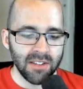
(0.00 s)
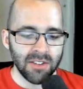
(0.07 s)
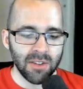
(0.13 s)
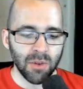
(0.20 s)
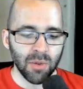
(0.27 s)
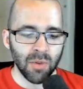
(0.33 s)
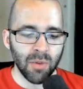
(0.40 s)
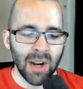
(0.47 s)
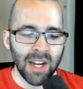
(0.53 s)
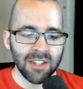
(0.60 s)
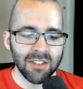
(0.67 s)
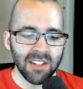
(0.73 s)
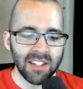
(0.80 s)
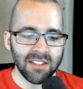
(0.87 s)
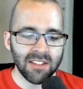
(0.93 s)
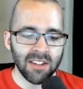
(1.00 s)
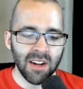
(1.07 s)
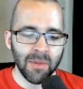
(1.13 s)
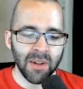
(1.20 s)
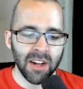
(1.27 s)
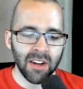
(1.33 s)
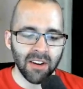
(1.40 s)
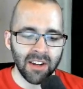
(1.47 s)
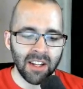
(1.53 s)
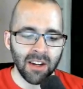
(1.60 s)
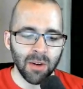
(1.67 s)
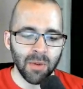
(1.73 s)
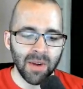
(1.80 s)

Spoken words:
to rationalize the denominator here,